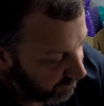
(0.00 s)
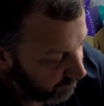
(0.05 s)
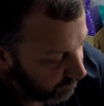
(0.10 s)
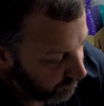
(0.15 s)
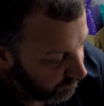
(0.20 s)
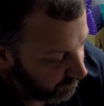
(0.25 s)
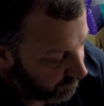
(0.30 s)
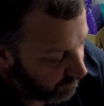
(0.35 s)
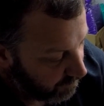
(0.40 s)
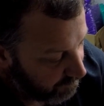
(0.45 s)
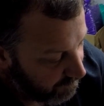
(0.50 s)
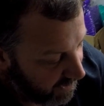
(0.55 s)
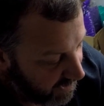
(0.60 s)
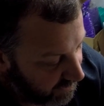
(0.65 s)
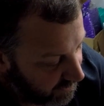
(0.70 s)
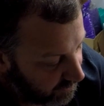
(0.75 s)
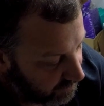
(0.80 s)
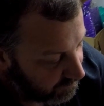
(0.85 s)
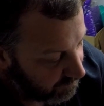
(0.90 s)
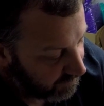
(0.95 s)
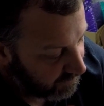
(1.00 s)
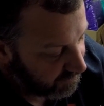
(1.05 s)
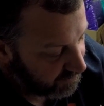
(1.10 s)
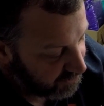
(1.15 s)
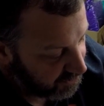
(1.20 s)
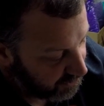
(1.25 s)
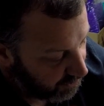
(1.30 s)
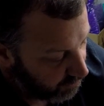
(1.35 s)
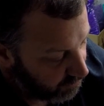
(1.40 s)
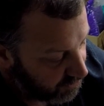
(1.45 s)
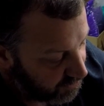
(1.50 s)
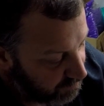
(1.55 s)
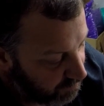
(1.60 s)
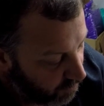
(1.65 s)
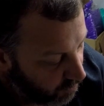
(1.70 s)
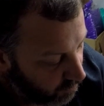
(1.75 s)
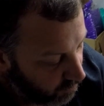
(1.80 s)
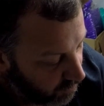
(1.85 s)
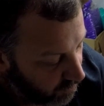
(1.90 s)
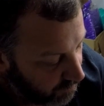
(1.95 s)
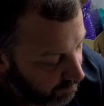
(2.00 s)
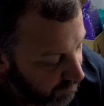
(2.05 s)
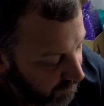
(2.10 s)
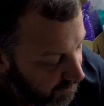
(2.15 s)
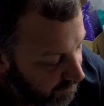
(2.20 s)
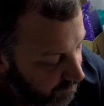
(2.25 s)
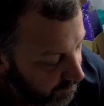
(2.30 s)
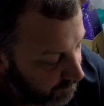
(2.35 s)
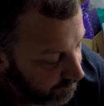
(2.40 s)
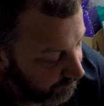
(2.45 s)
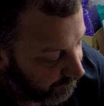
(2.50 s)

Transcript: We're going to go back up to this search bar up here.